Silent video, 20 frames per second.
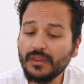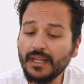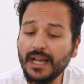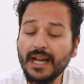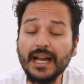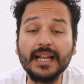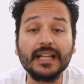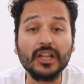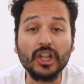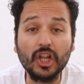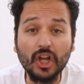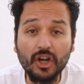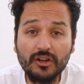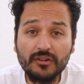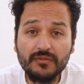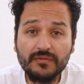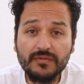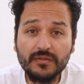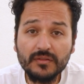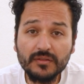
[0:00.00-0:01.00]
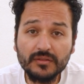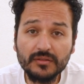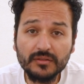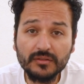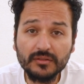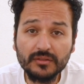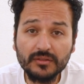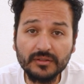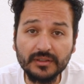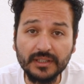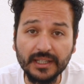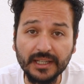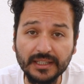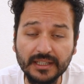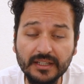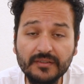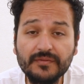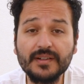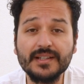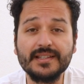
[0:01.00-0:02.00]
I love the
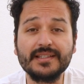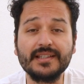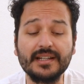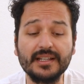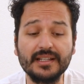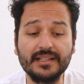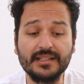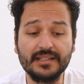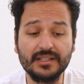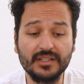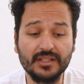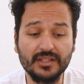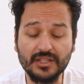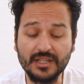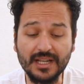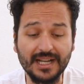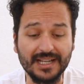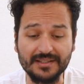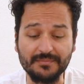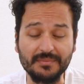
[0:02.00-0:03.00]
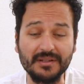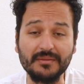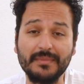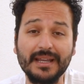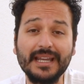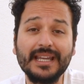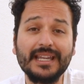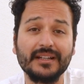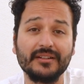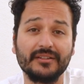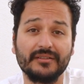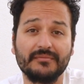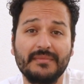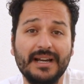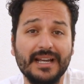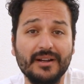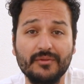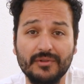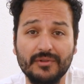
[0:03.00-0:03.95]
difference that it has been making on my